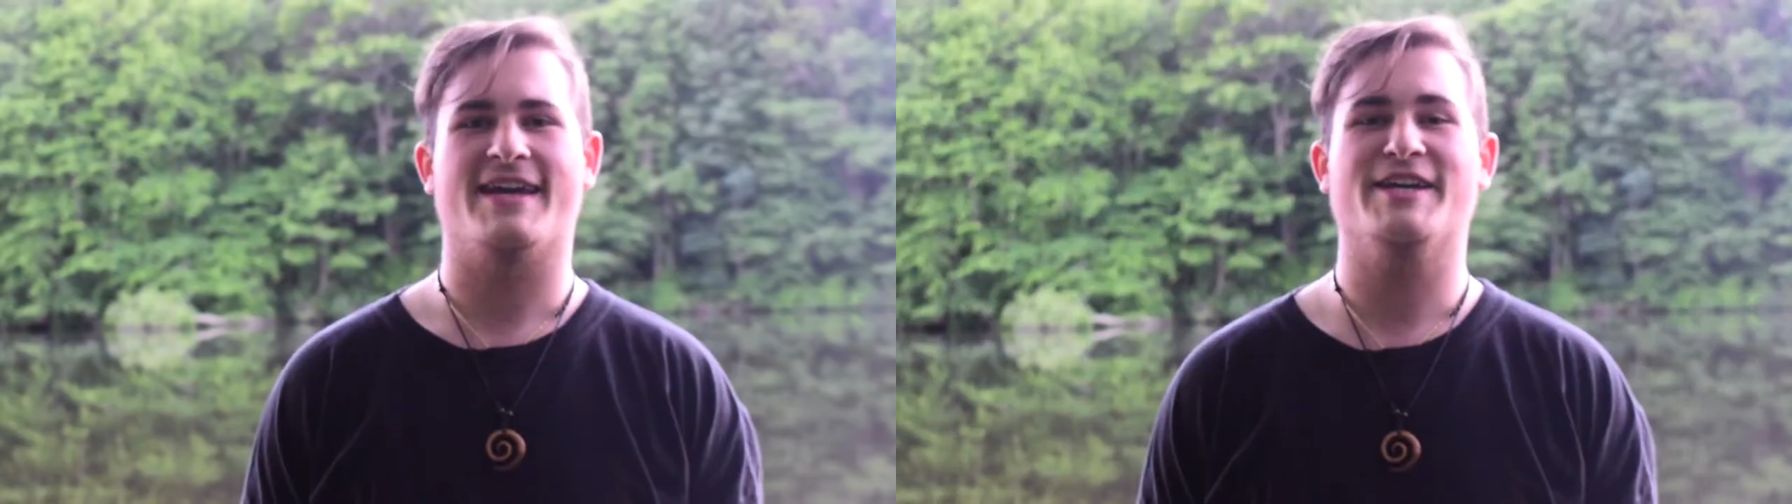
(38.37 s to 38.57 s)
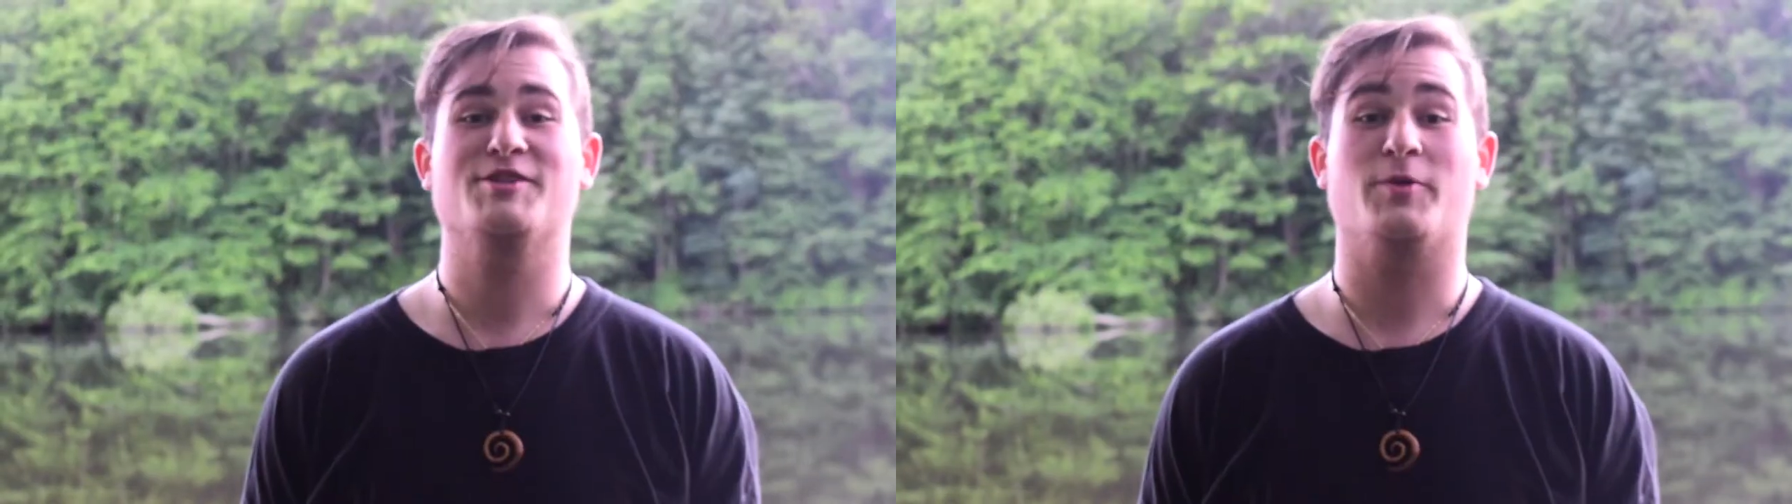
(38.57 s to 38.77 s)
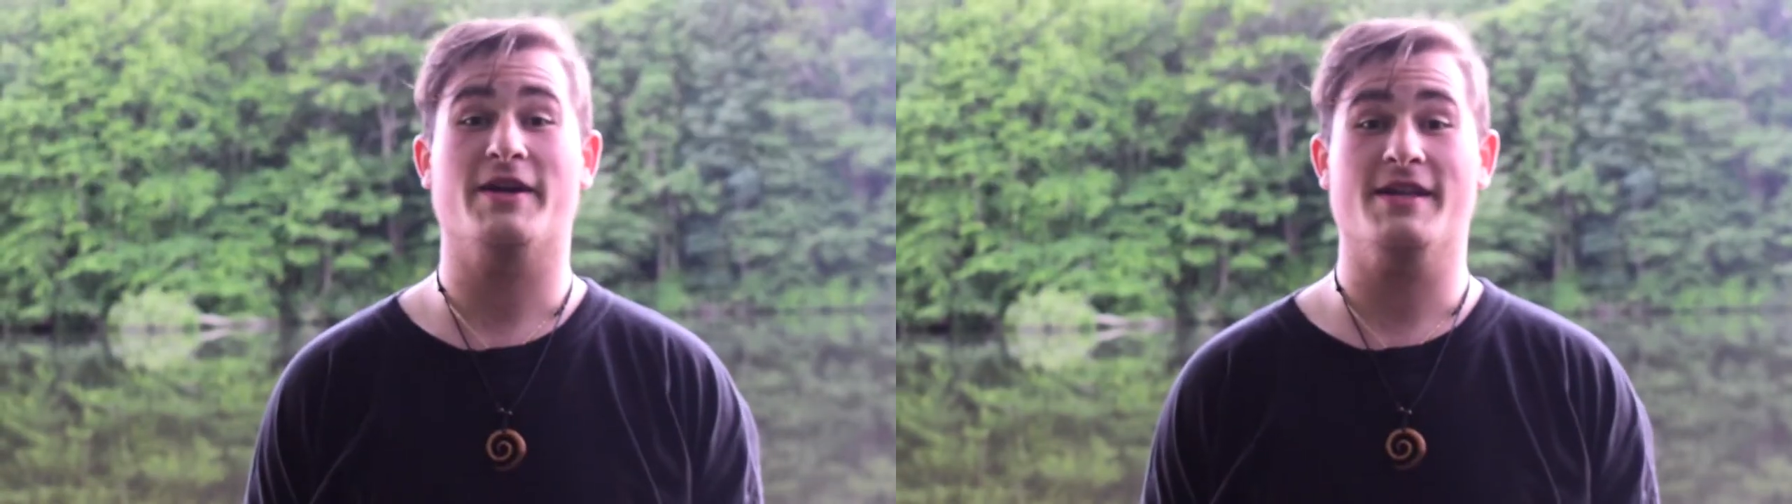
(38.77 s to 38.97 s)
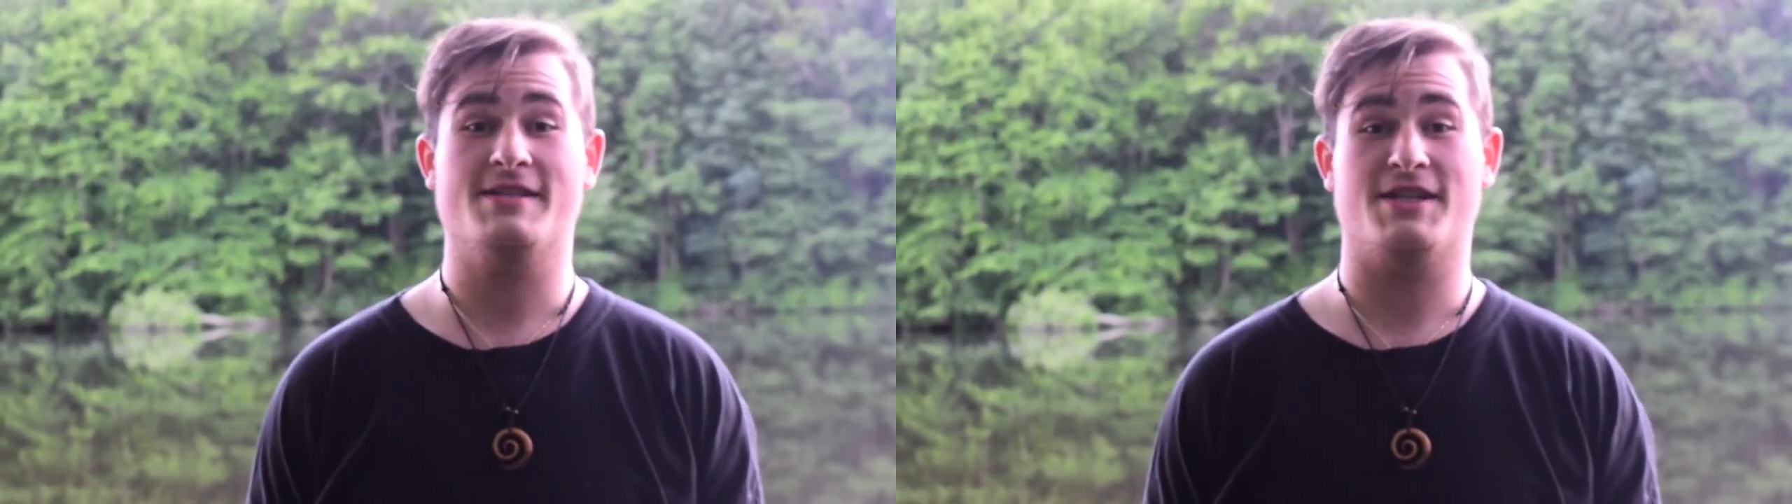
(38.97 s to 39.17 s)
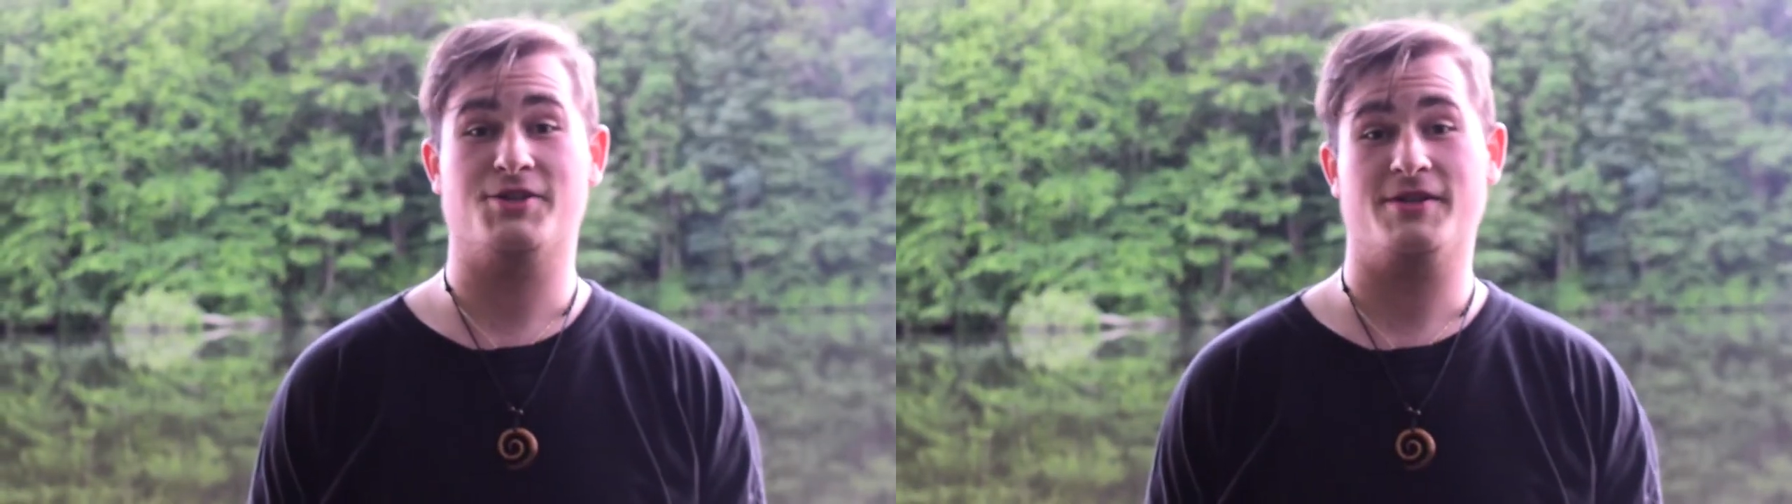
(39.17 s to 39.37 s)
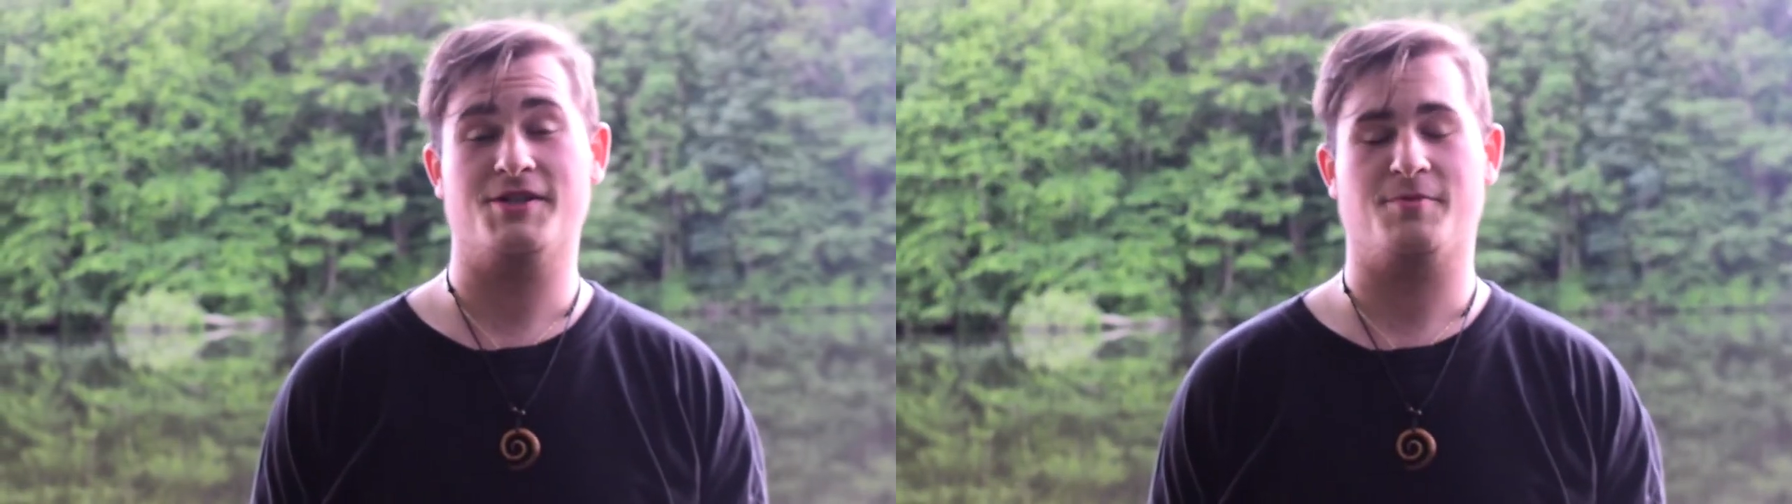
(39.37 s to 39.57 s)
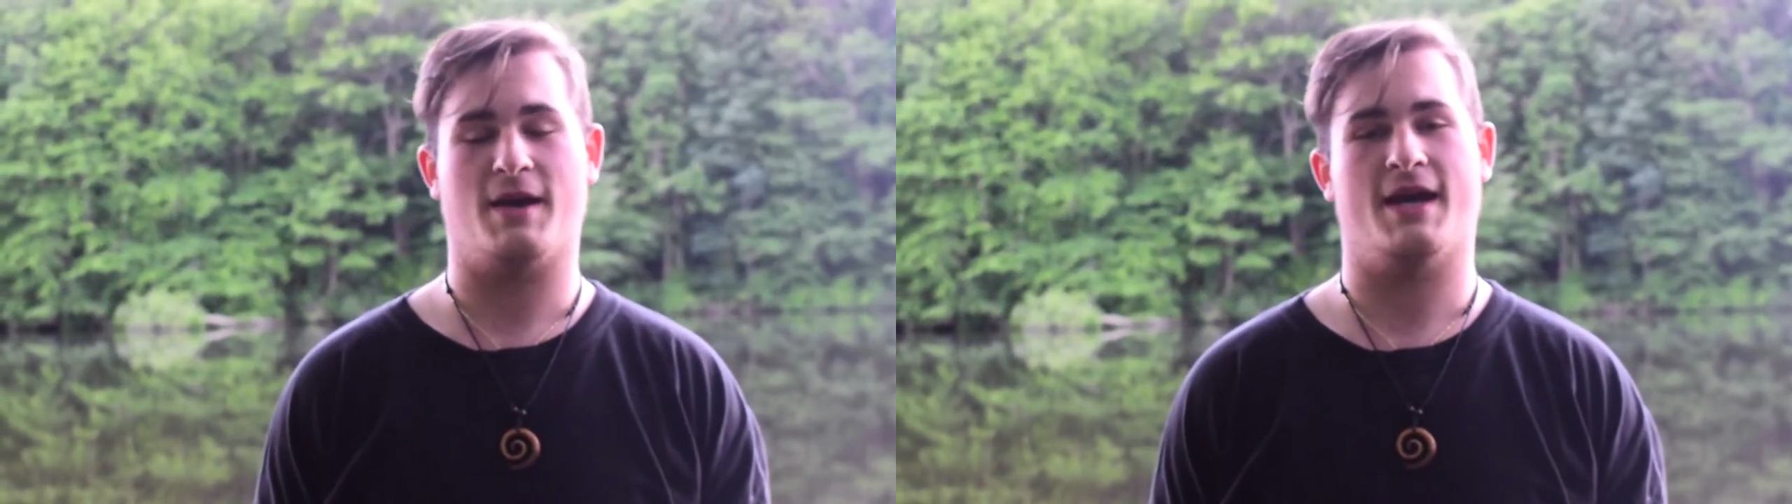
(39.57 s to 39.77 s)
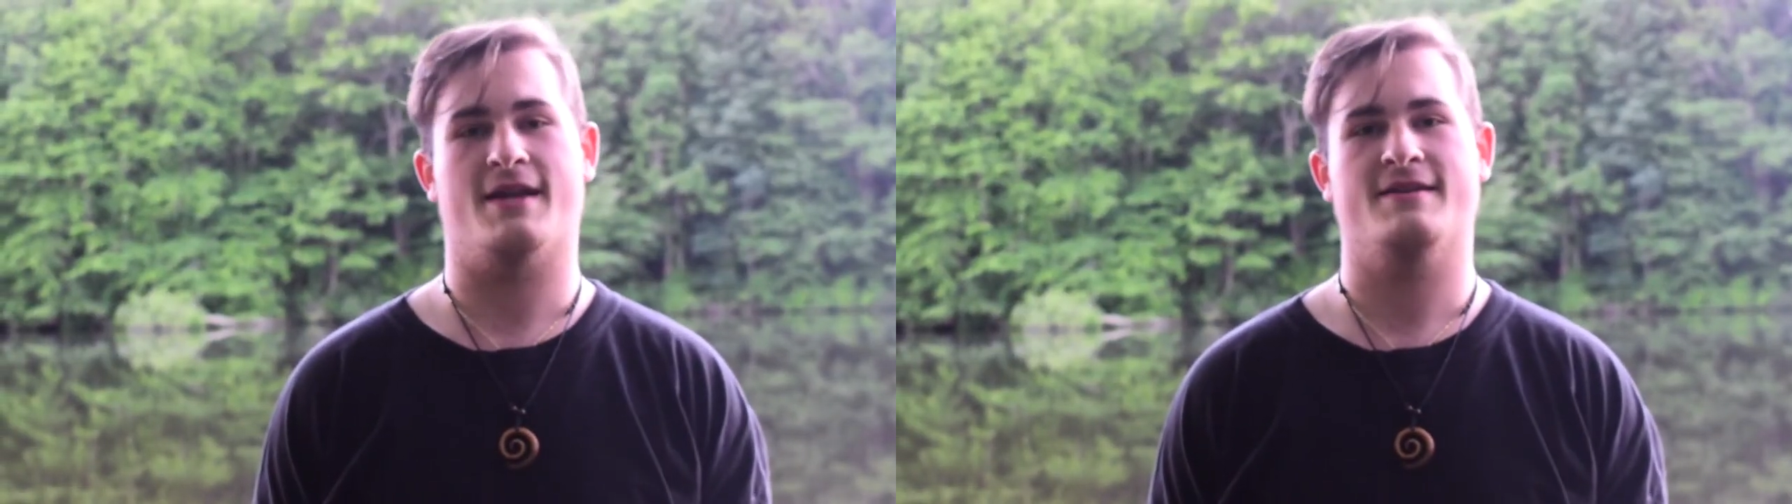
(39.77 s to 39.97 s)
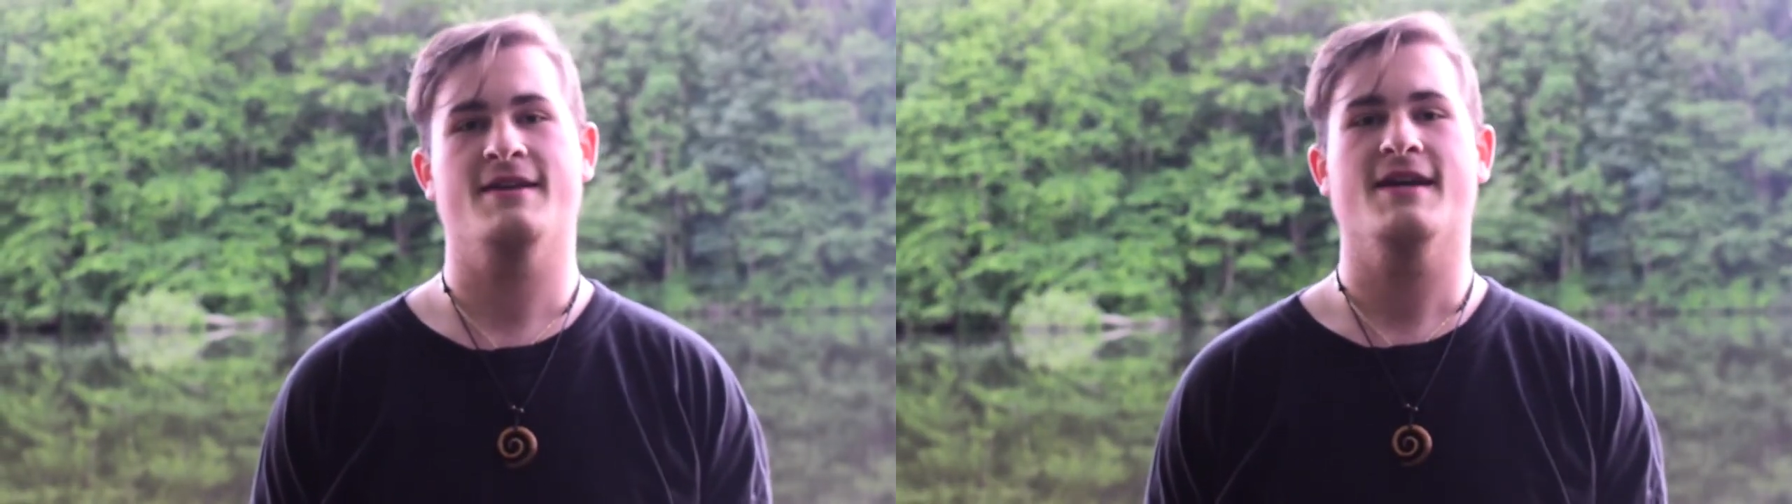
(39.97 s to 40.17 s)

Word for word: In 20th century Japan,